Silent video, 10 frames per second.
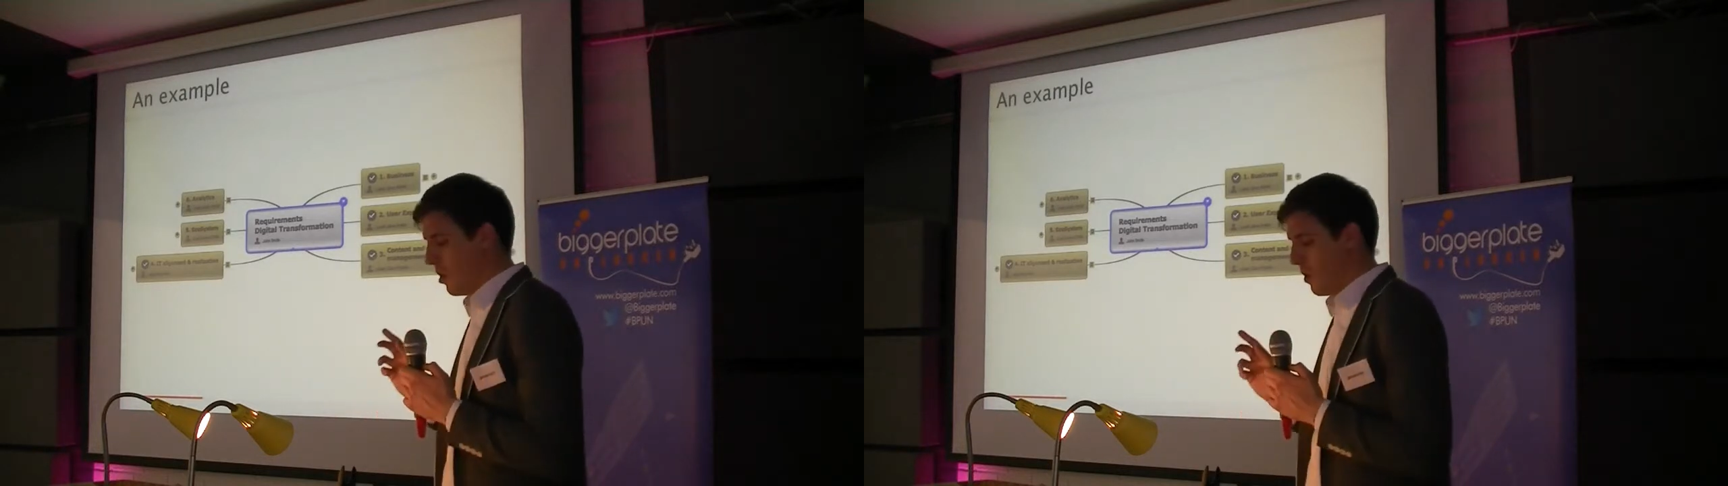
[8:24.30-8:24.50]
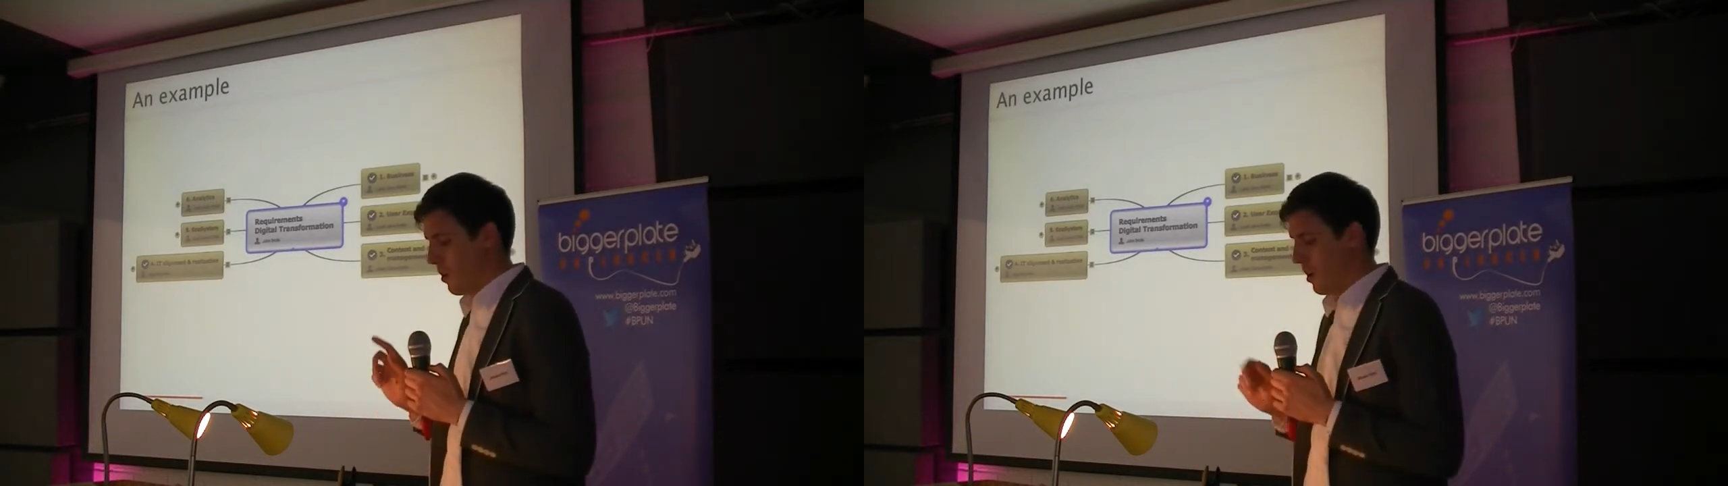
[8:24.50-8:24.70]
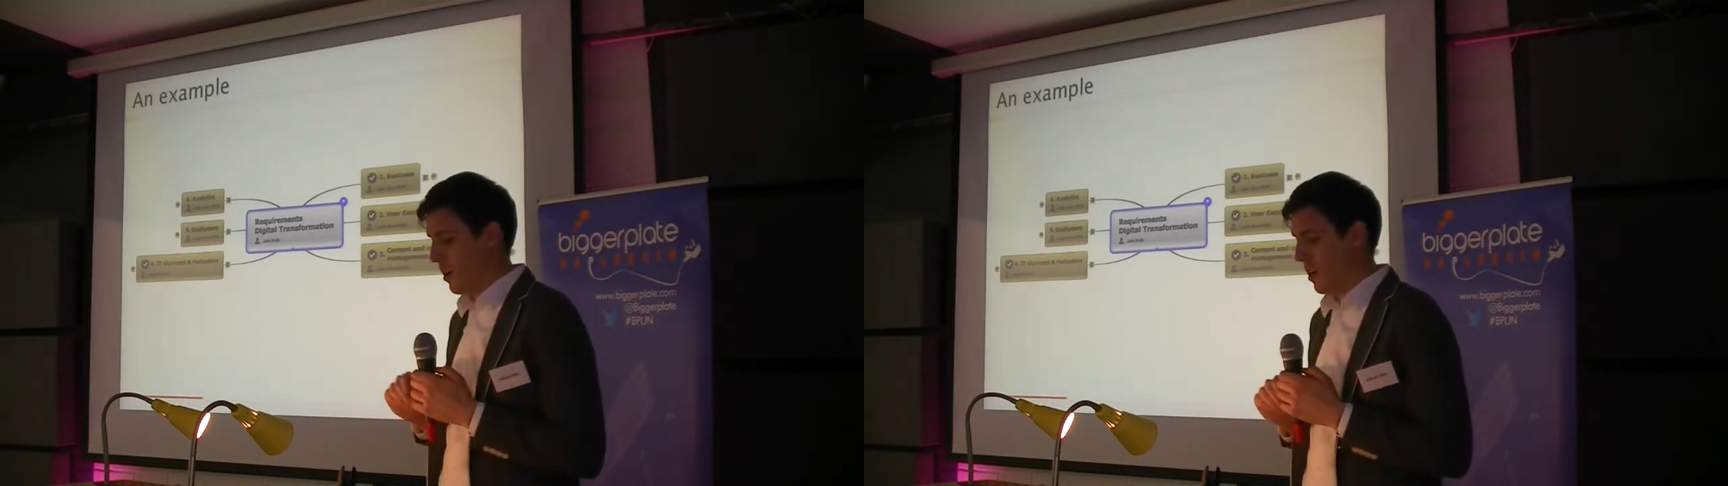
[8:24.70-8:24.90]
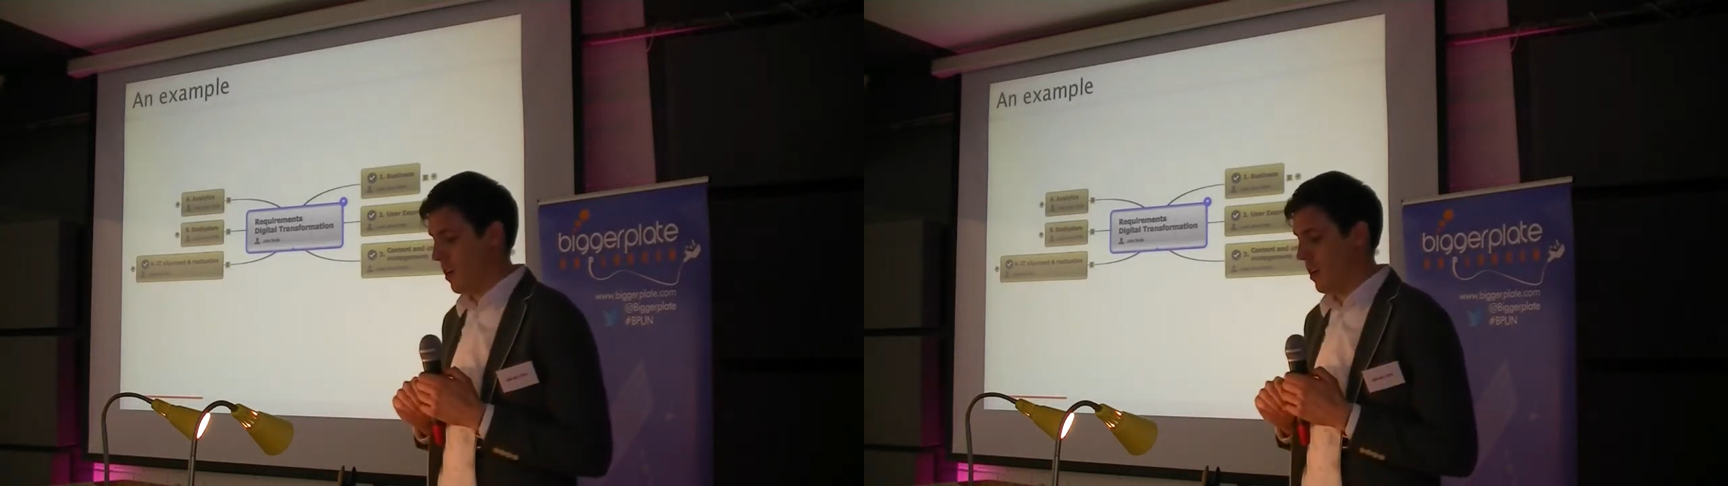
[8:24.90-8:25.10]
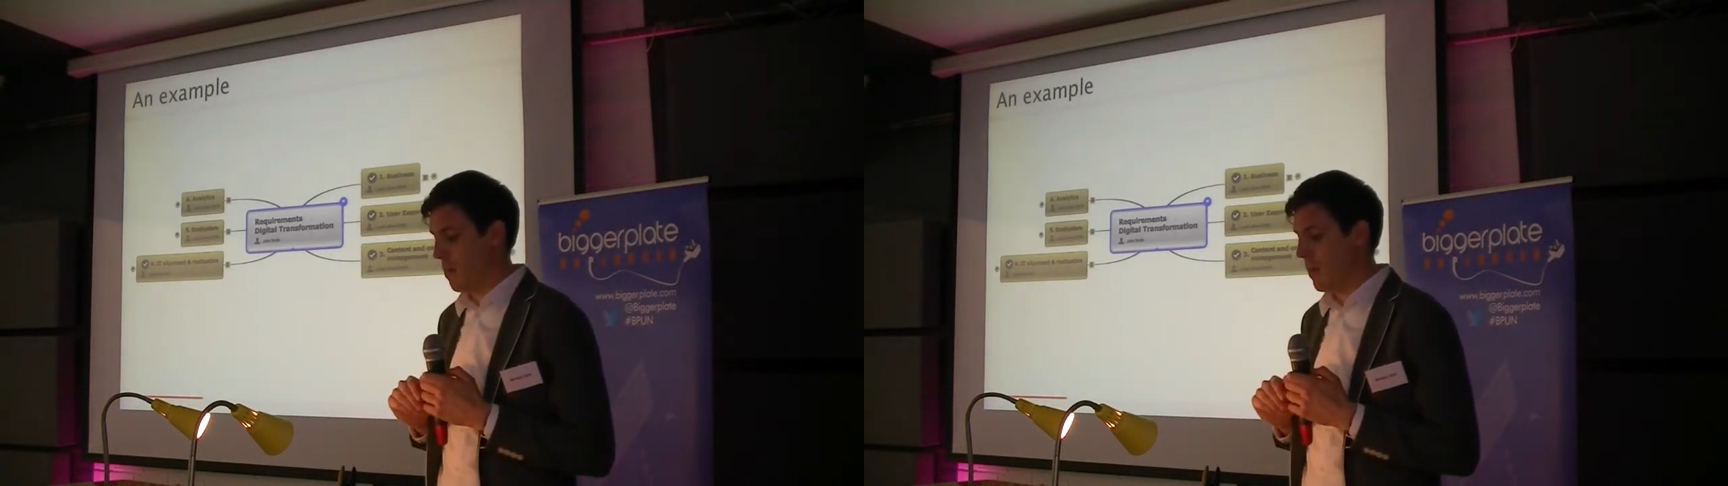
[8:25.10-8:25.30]
in a minute
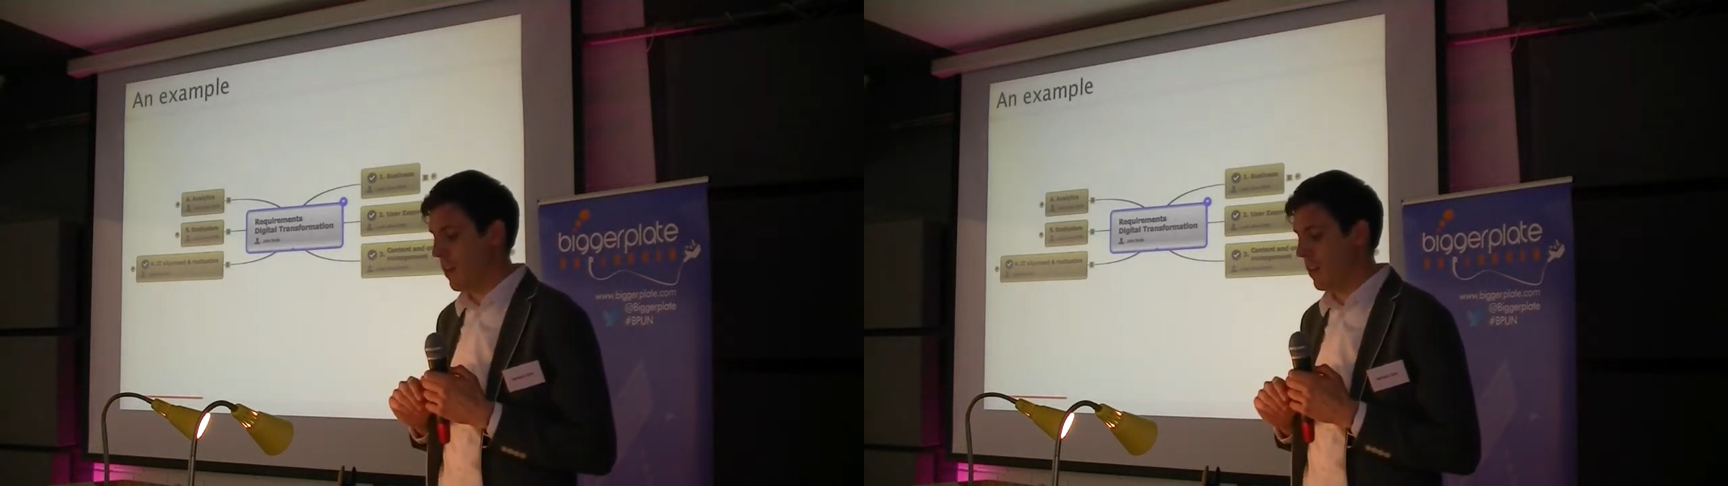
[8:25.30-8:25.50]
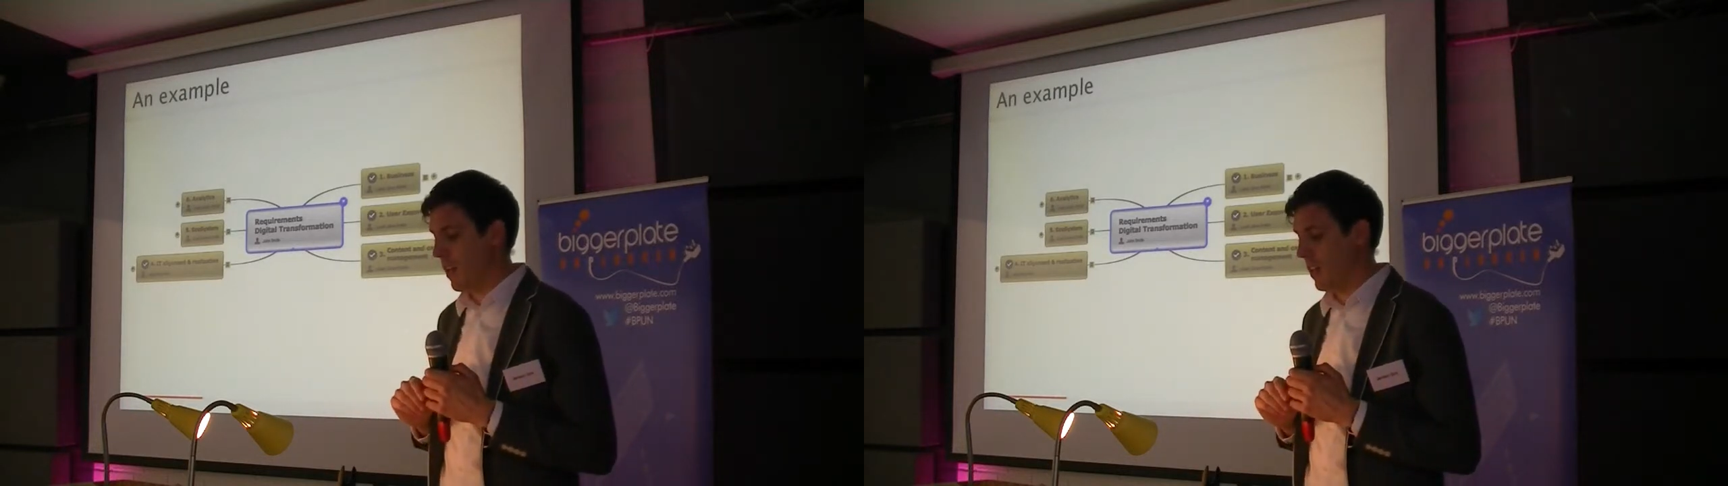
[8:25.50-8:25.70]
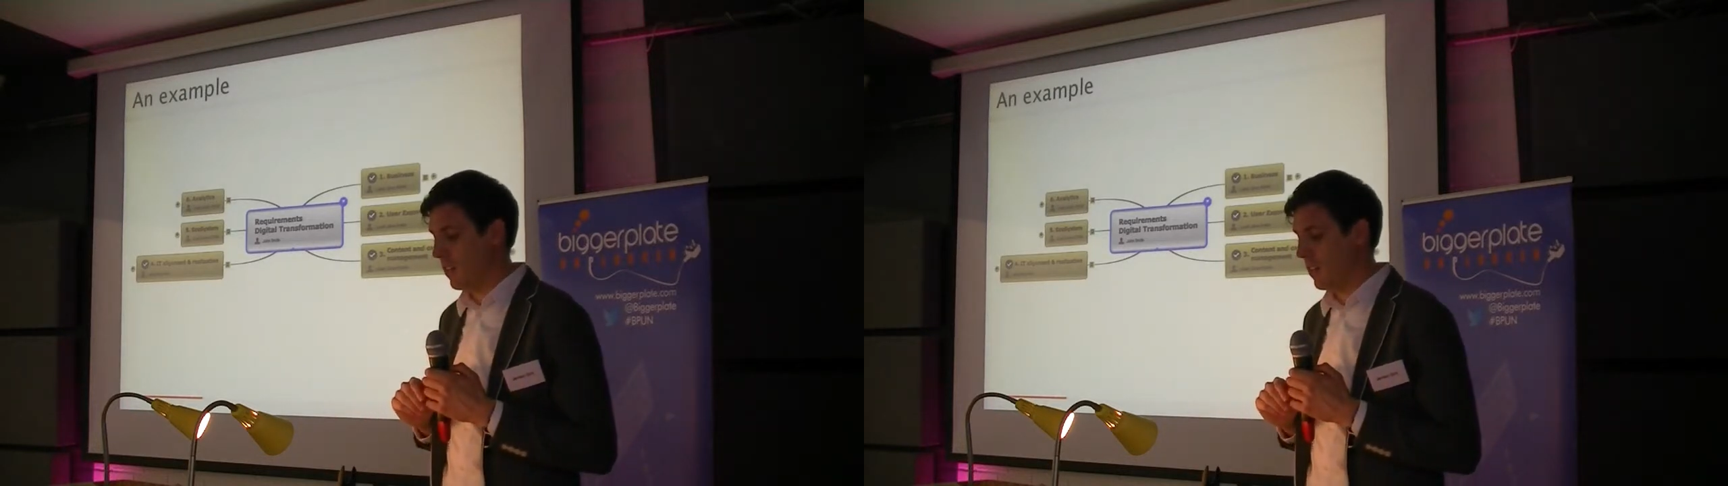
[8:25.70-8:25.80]
is uh,